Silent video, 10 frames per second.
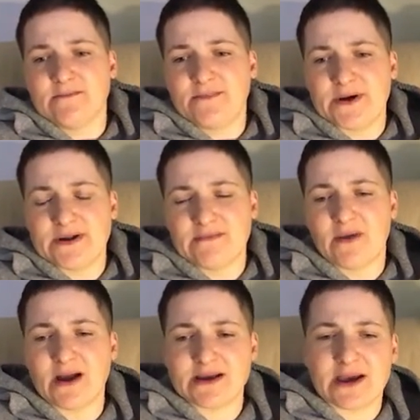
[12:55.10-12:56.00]
but in
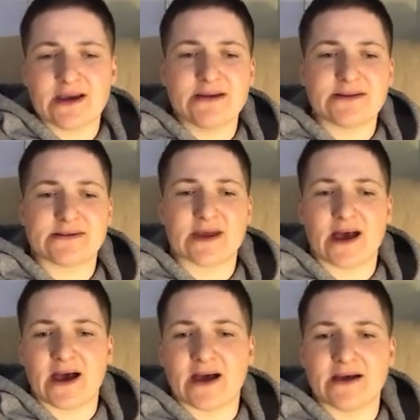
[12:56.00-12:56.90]
my case,
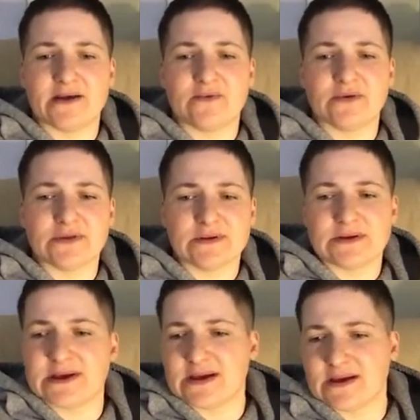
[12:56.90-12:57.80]
I really
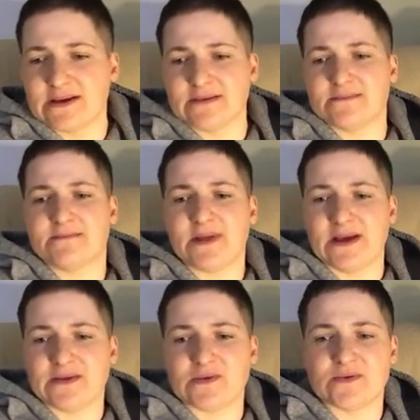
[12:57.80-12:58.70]
can't
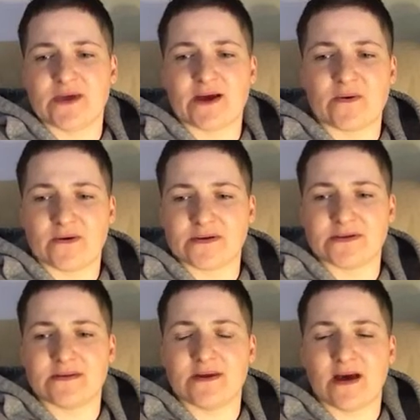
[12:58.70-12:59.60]
answer that
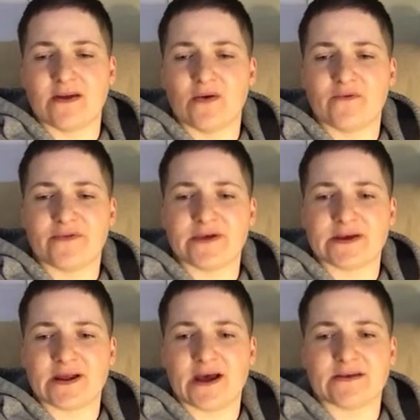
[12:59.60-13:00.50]
question. I don't think
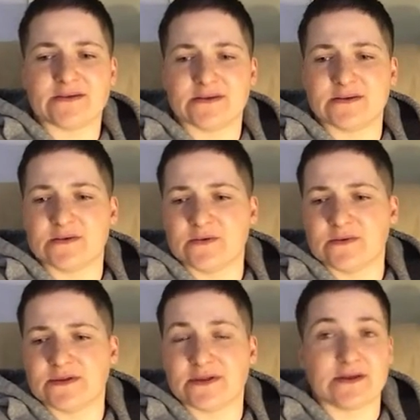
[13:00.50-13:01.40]
it has to do
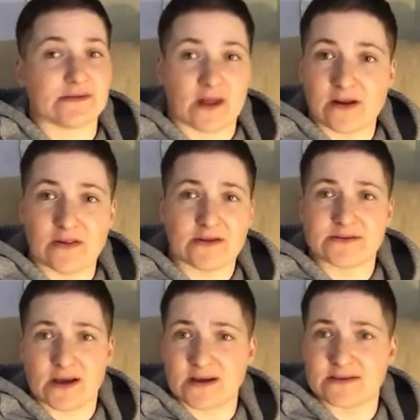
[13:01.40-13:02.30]
with it's not it's
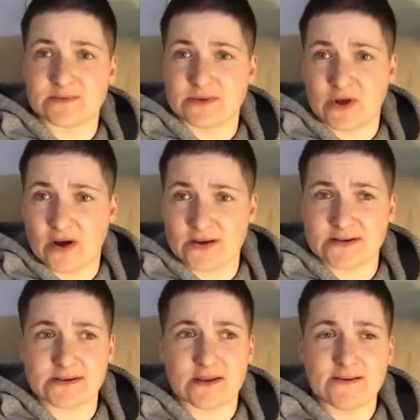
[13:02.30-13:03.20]
not because of a
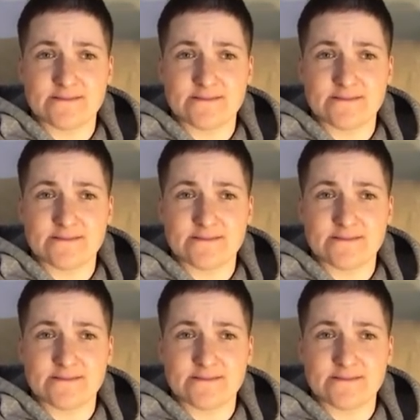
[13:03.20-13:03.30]
loss.